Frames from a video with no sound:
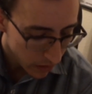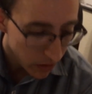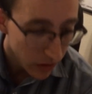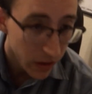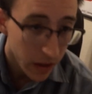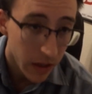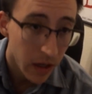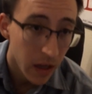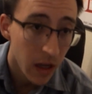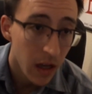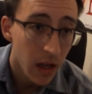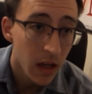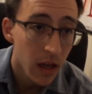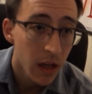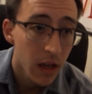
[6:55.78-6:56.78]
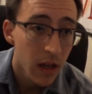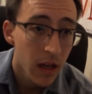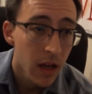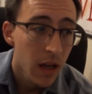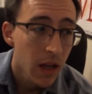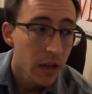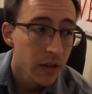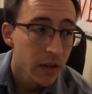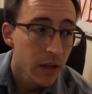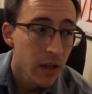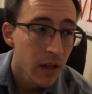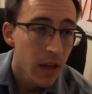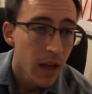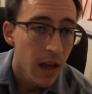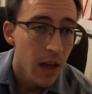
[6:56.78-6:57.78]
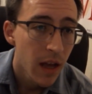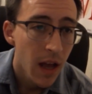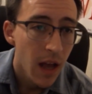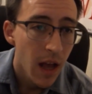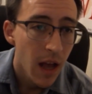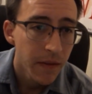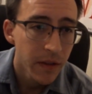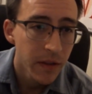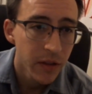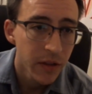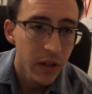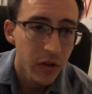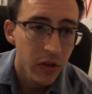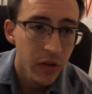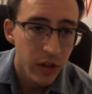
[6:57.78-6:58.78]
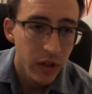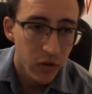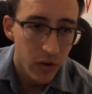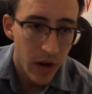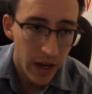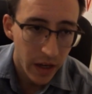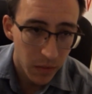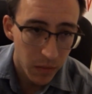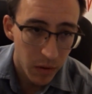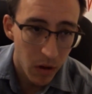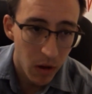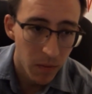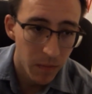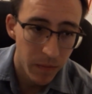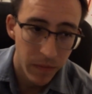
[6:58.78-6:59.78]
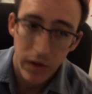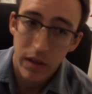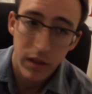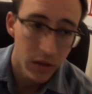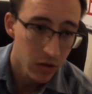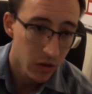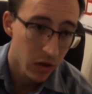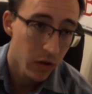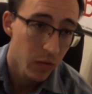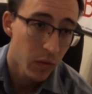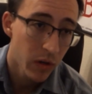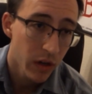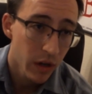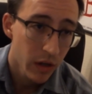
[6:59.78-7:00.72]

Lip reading: look at Heaven Sundering Dragon Palm. This is a good one.